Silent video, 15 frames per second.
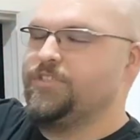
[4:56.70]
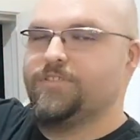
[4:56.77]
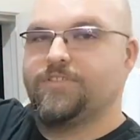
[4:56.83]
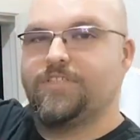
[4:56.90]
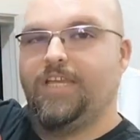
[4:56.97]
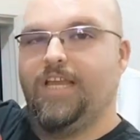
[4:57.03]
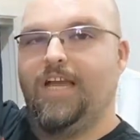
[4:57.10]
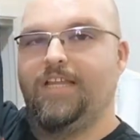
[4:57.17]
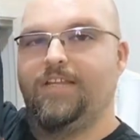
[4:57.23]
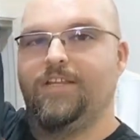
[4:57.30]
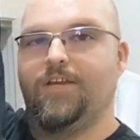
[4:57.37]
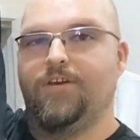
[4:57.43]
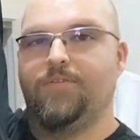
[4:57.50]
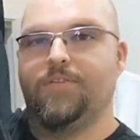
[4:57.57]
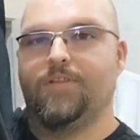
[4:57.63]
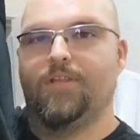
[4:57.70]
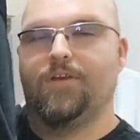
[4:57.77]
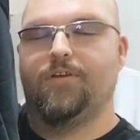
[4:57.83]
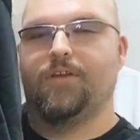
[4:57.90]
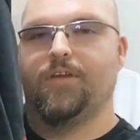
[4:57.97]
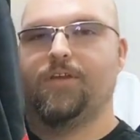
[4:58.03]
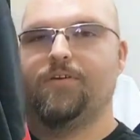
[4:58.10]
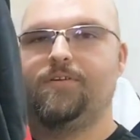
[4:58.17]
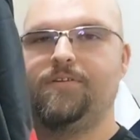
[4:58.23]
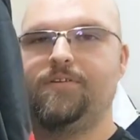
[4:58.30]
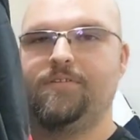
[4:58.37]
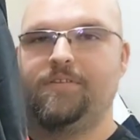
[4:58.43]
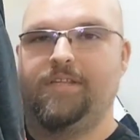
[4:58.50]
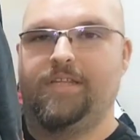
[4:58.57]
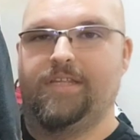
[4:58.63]
jersey. I know the logo
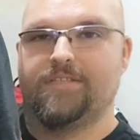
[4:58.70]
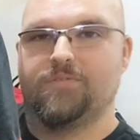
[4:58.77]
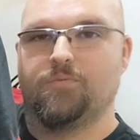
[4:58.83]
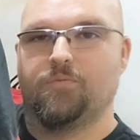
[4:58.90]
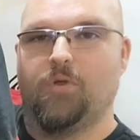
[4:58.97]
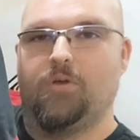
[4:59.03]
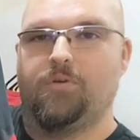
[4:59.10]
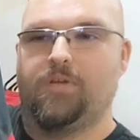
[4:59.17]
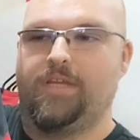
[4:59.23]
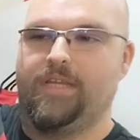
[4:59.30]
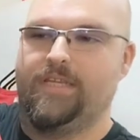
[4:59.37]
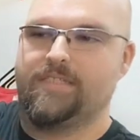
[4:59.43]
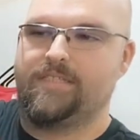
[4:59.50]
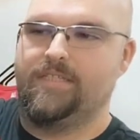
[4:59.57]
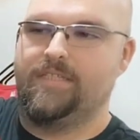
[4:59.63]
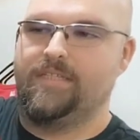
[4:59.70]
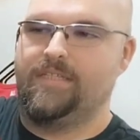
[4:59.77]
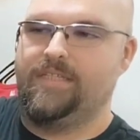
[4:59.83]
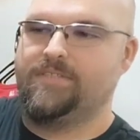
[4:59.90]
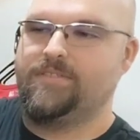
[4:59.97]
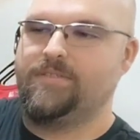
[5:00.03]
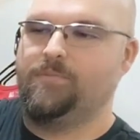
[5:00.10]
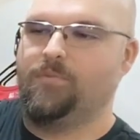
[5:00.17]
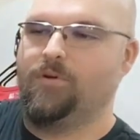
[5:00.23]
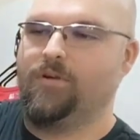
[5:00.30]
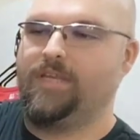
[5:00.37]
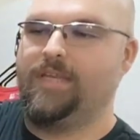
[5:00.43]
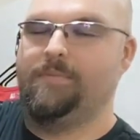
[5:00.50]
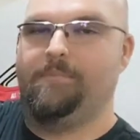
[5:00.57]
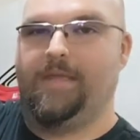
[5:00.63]
is roady. It's going to need some
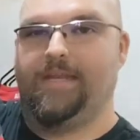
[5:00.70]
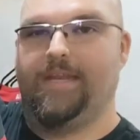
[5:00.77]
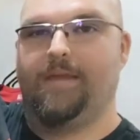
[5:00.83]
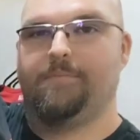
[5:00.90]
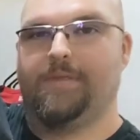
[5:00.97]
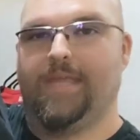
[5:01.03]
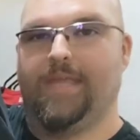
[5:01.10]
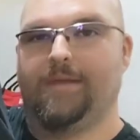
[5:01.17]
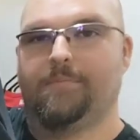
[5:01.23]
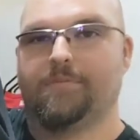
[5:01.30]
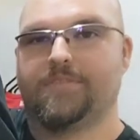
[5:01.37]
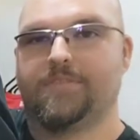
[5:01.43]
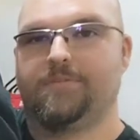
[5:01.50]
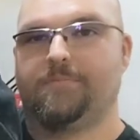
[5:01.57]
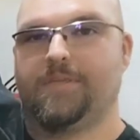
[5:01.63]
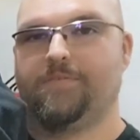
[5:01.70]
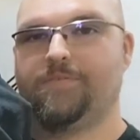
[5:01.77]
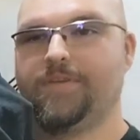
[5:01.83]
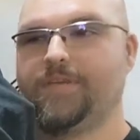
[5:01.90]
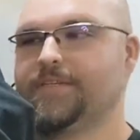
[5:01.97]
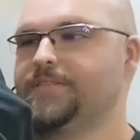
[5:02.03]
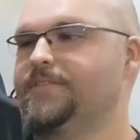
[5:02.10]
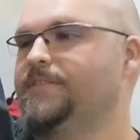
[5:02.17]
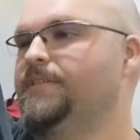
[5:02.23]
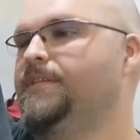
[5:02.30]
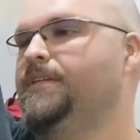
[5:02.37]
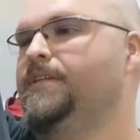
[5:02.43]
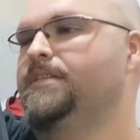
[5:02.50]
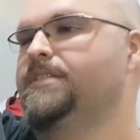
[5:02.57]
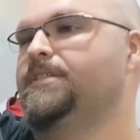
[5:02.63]
work. It may not be able to be fixed
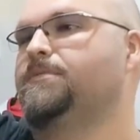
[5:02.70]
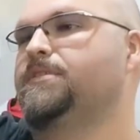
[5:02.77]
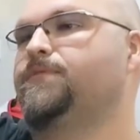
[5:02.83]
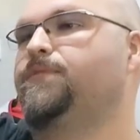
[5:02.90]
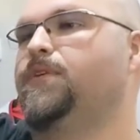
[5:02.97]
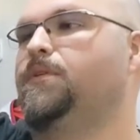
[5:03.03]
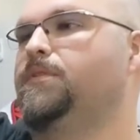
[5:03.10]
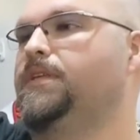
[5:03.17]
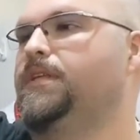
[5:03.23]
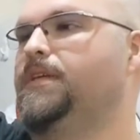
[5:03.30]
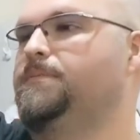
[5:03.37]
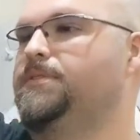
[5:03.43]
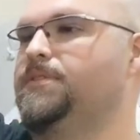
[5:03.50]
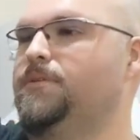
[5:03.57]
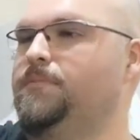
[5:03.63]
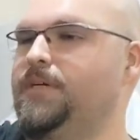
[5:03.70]
because it was folded up so